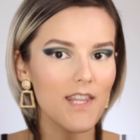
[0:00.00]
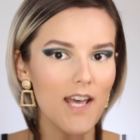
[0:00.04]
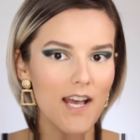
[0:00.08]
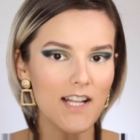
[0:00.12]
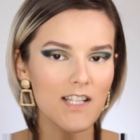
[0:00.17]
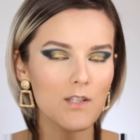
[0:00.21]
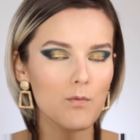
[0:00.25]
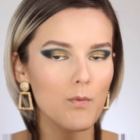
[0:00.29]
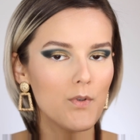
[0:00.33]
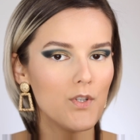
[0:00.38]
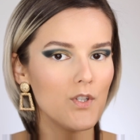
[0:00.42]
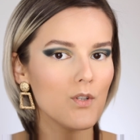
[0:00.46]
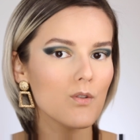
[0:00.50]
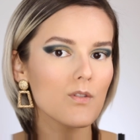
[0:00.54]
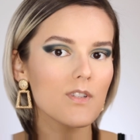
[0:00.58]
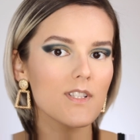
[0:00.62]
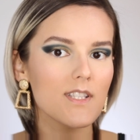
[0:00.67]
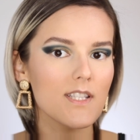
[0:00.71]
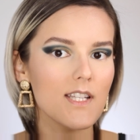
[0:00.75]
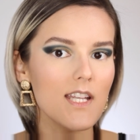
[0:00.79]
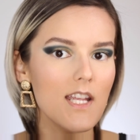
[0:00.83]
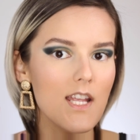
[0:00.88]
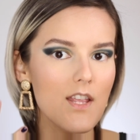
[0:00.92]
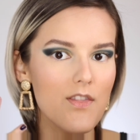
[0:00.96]
that's when you'll
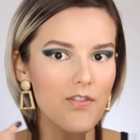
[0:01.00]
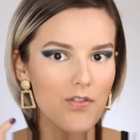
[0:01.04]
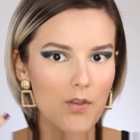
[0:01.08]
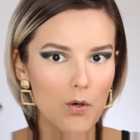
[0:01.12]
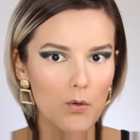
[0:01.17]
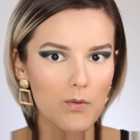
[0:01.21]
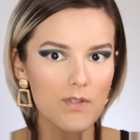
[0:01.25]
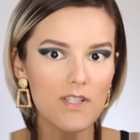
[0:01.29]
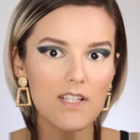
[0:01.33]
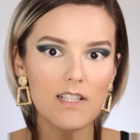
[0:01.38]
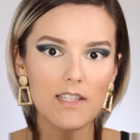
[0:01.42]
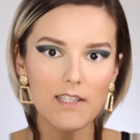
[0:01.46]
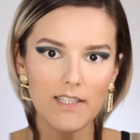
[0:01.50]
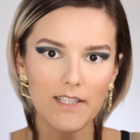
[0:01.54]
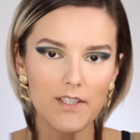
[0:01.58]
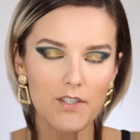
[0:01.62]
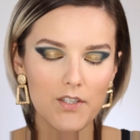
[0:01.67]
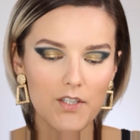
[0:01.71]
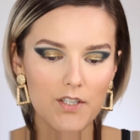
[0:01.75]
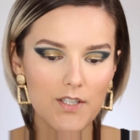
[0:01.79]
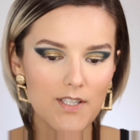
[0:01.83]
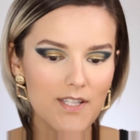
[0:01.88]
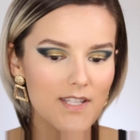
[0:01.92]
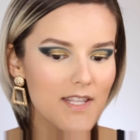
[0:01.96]
see those
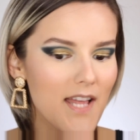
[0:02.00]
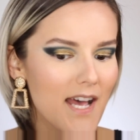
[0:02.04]
glitters.